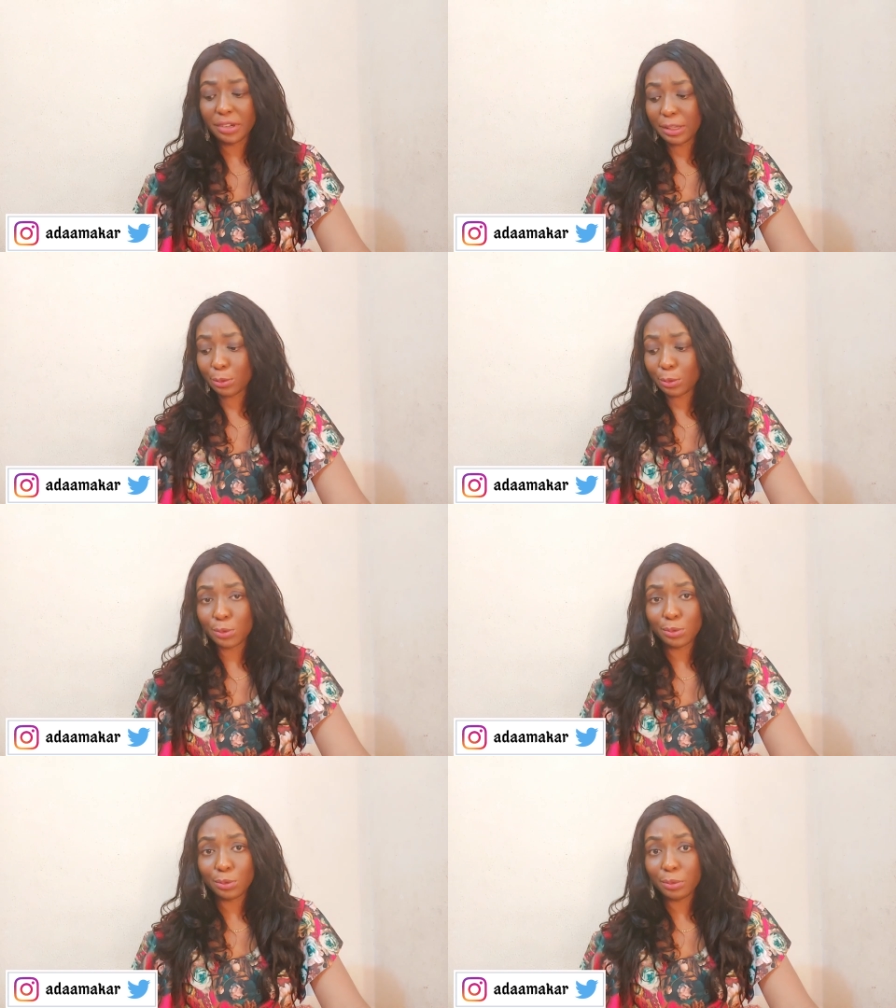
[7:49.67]
Let us
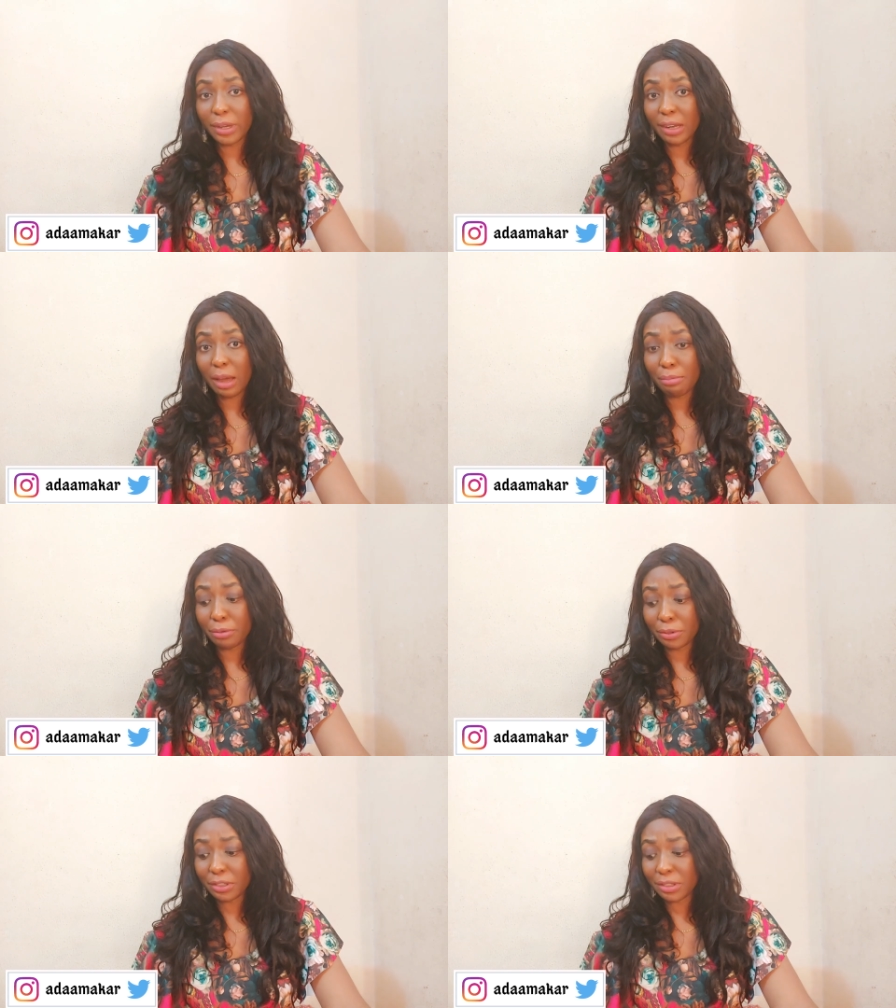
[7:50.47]
know where the
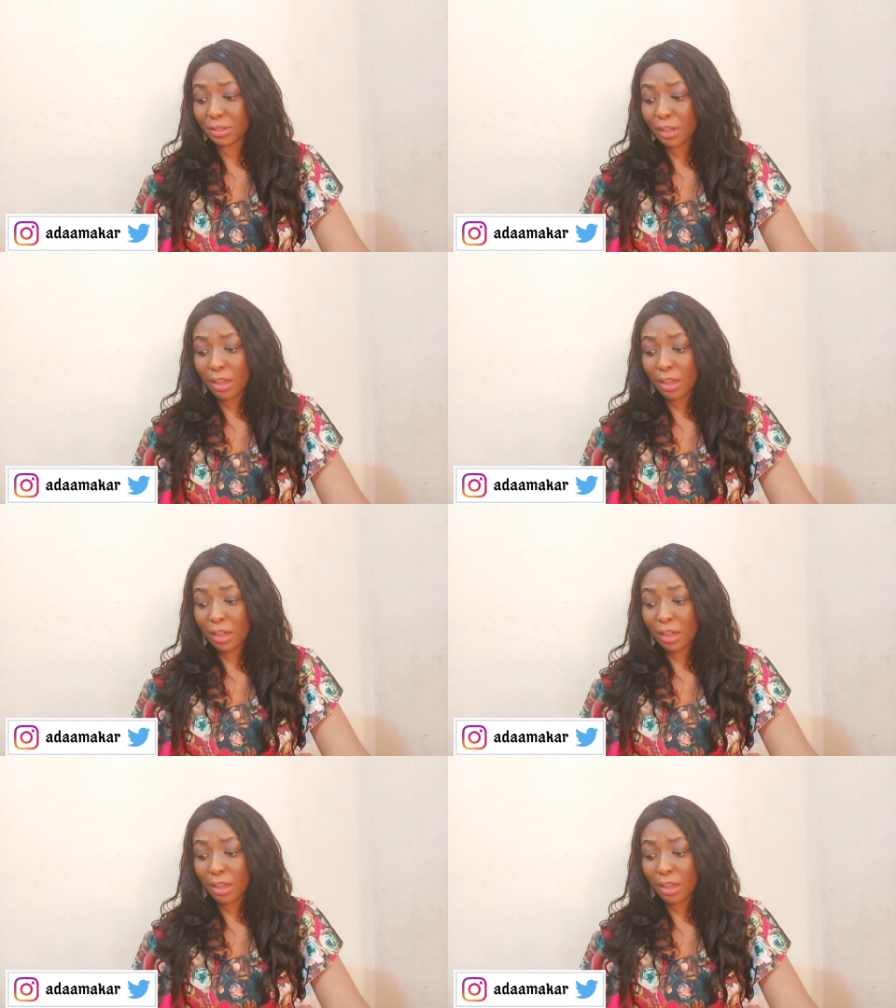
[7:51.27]
abroad is.